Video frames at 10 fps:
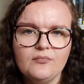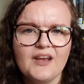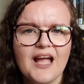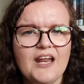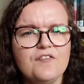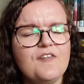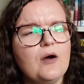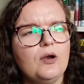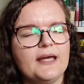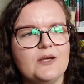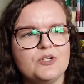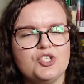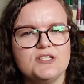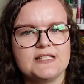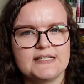and it felt like it was
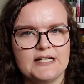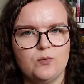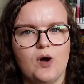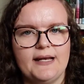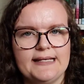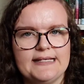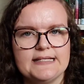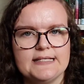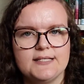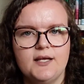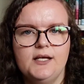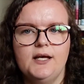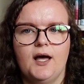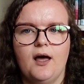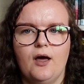just exactly what I needed.
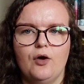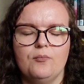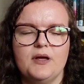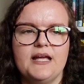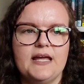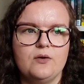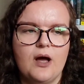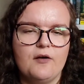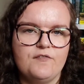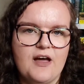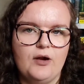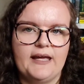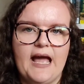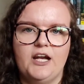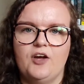It felt like
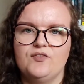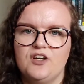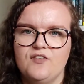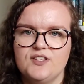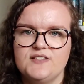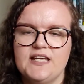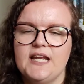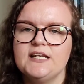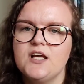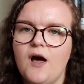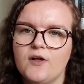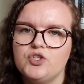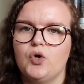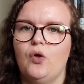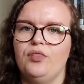it had enough diversity, and it
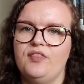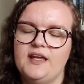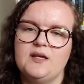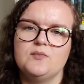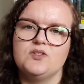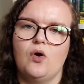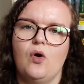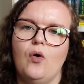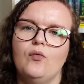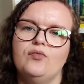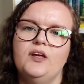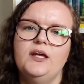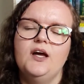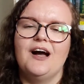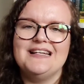touched on themes of
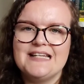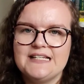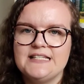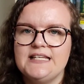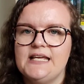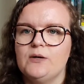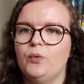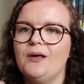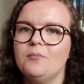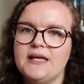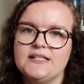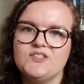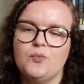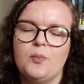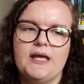identity and what it means
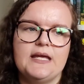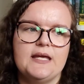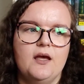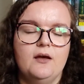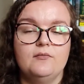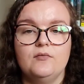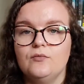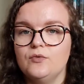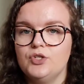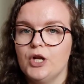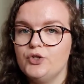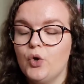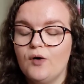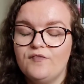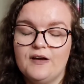to be, you know,
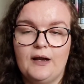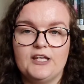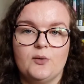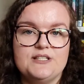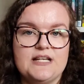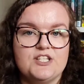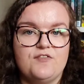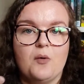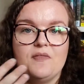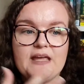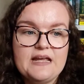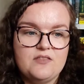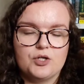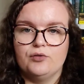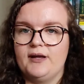not feel like you identify with
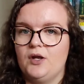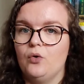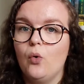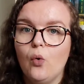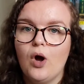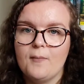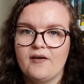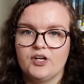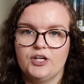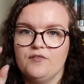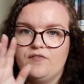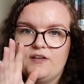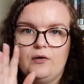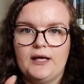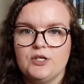either Korean or American and
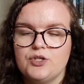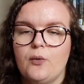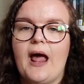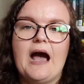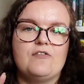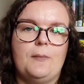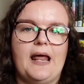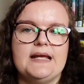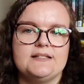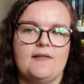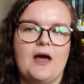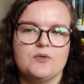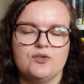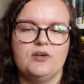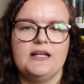feel like you don't have a place. Like that
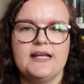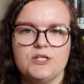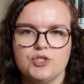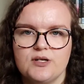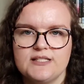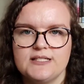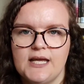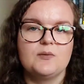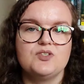was a really interesting